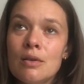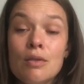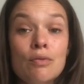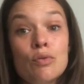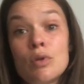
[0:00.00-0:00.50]

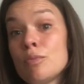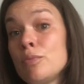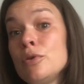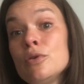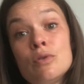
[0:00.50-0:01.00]
through their
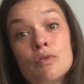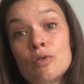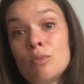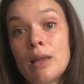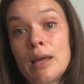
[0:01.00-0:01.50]
beautiful
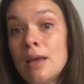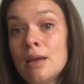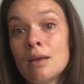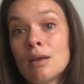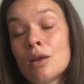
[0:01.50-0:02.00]

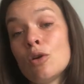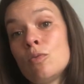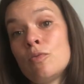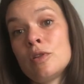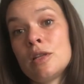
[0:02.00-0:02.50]
playing, and
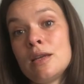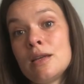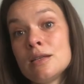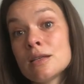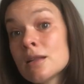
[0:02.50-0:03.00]
hopefully it
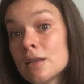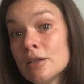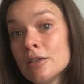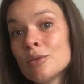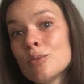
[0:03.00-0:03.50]
is
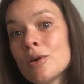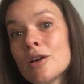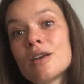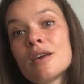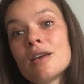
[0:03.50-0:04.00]
clear
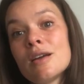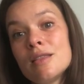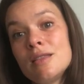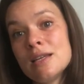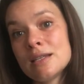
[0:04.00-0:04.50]
what
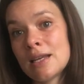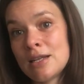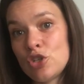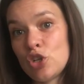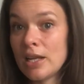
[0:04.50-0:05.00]
the
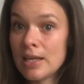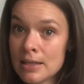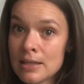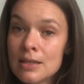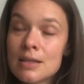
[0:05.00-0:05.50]
intention
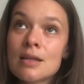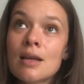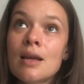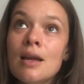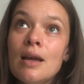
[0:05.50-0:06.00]
is
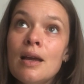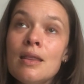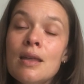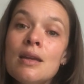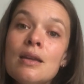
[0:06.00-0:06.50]

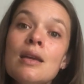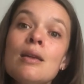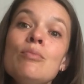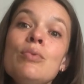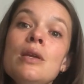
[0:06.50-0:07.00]
and that it
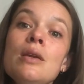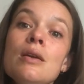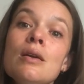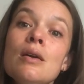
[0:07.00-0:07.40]
can be